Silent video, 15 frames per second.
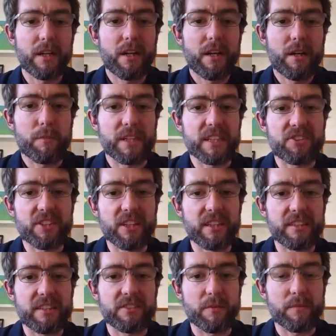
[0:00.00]
But it's
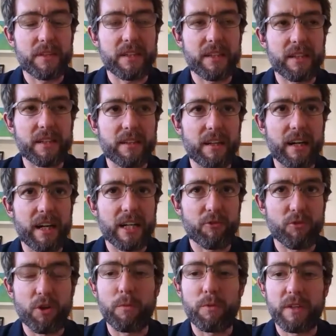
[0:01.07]
certainly something that I
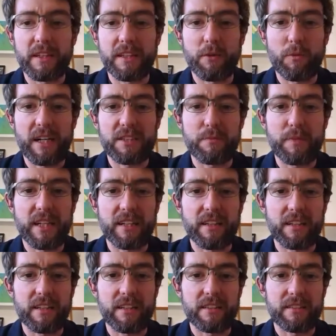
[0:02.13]
grew up with in the West
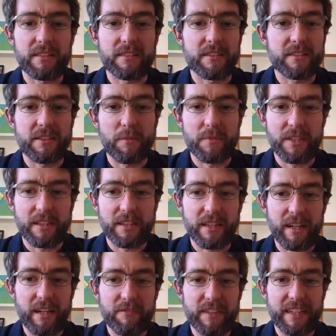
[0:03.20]
Midlands, and something
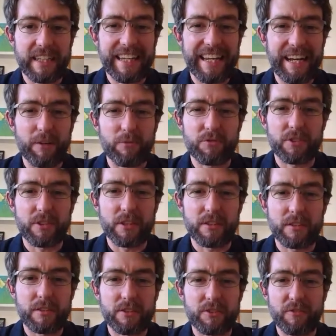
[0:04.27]
that I've
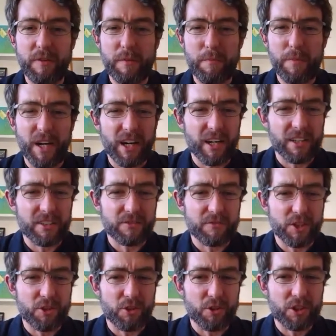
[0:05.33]
encountered sort of in parts of
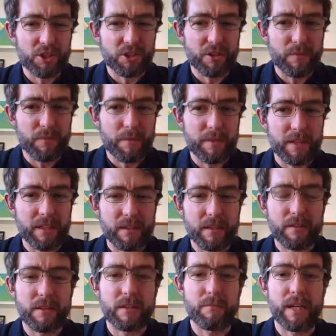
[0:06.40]
Yorkshire, and maybe
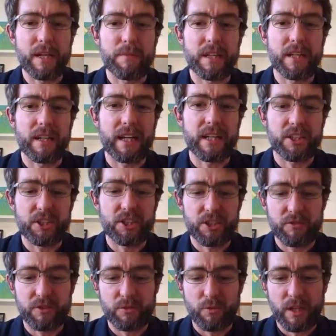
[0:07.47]
in
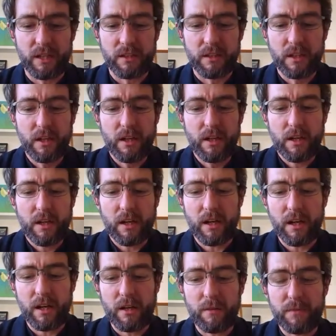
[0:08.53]
Lancashire as well.
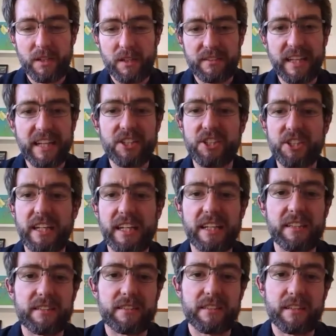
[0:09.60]
Essentially,
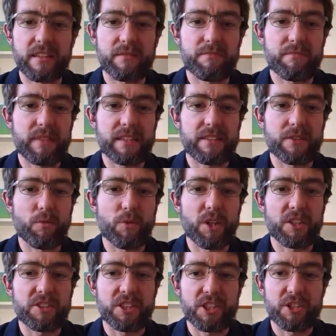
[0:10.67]
it's a
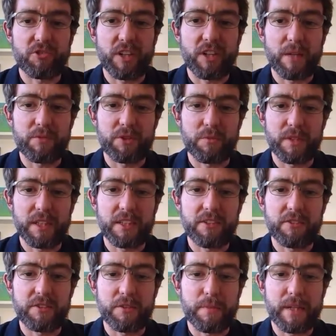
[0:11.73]
word to describe somebody
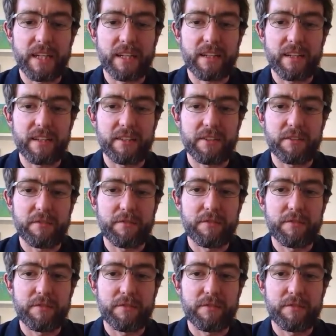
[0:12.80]
who's a bit kind of